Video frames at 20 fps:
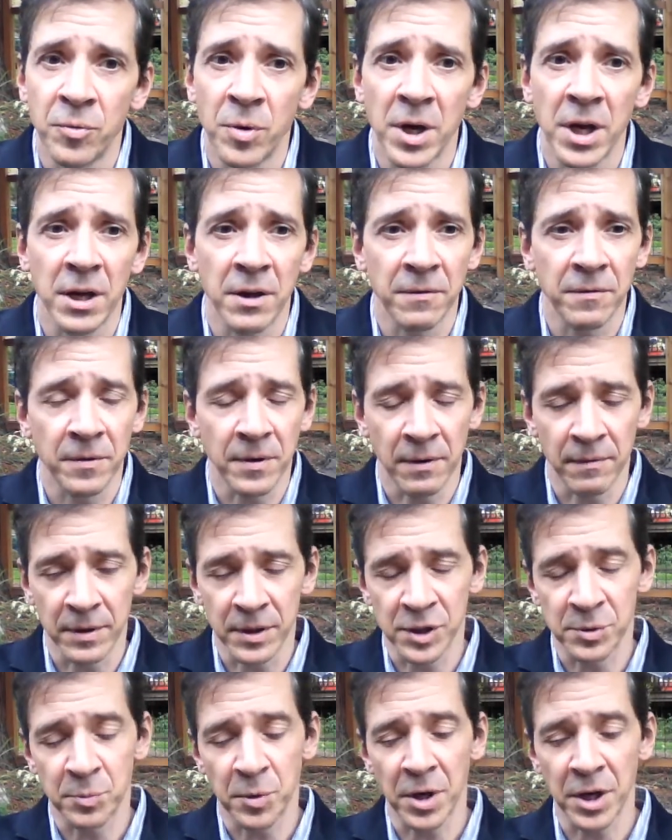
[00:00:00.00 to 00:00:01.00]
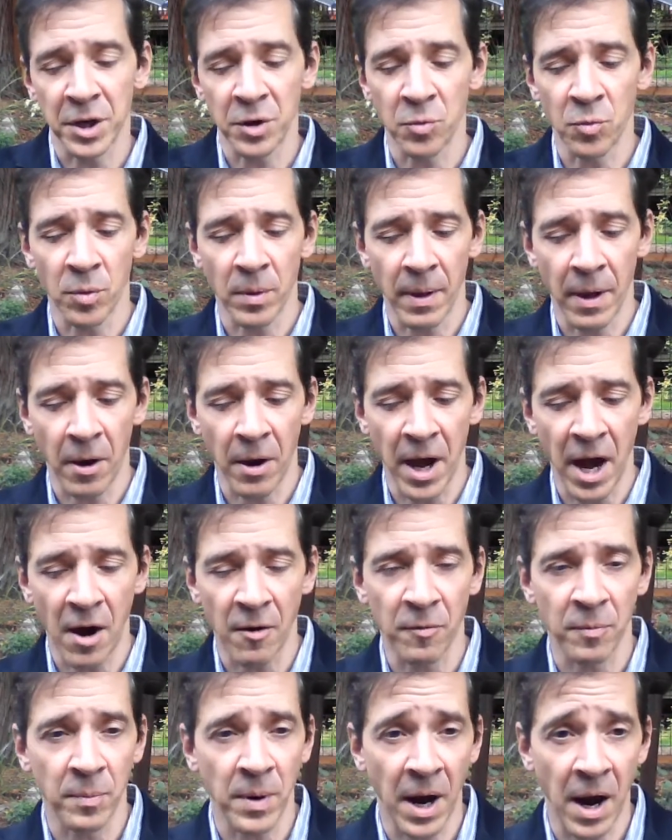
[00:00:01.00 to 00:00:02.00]
way of explaining
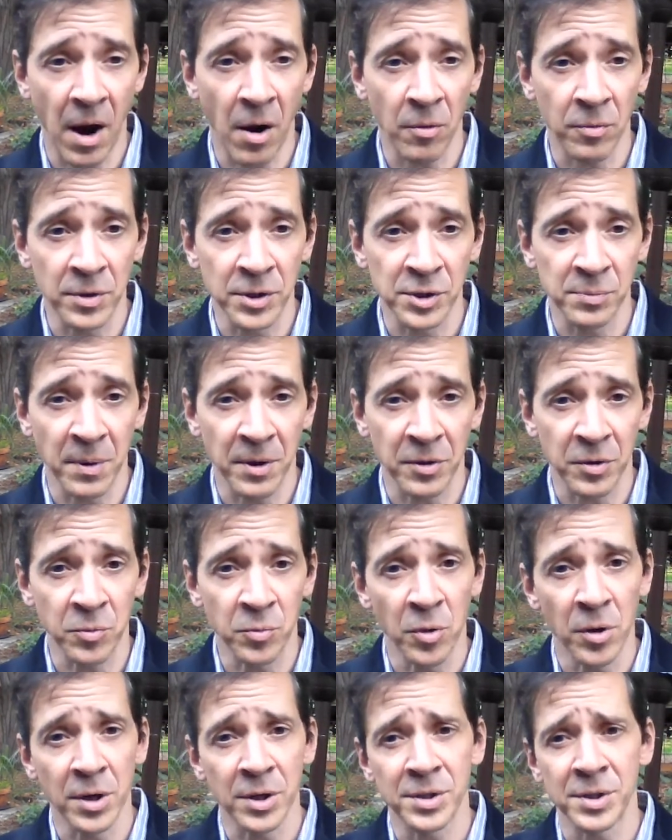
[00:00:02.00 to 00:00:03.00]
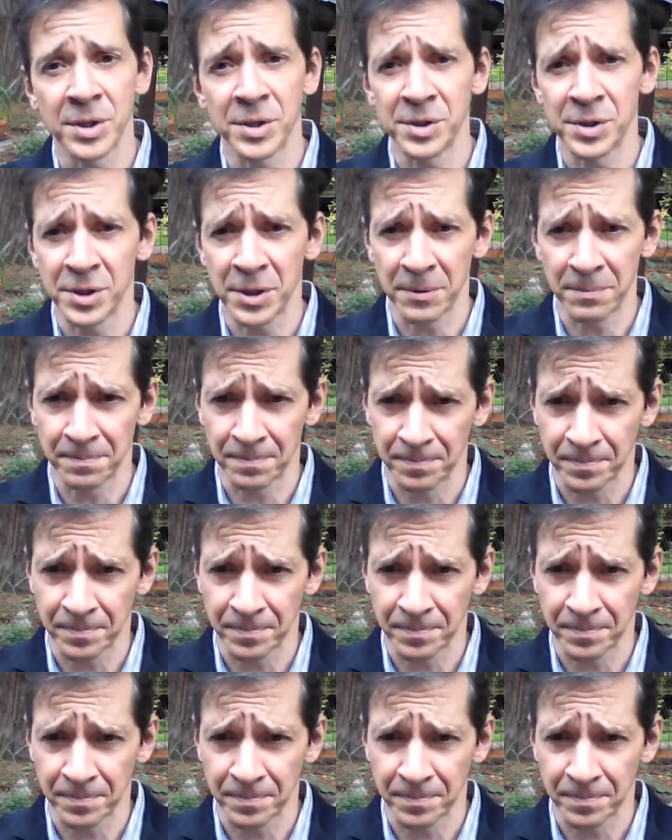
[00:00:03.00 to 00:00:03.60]
how this method works is that